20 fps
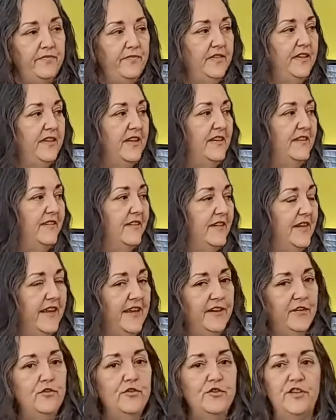it's an
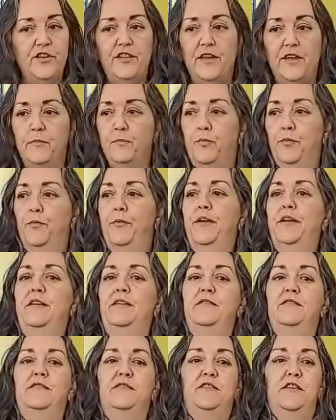energy that
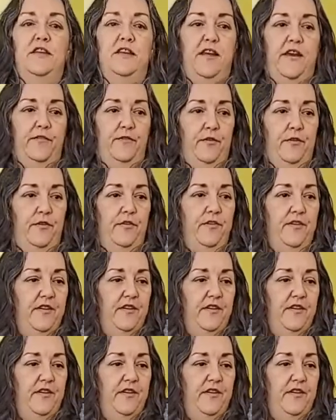brings together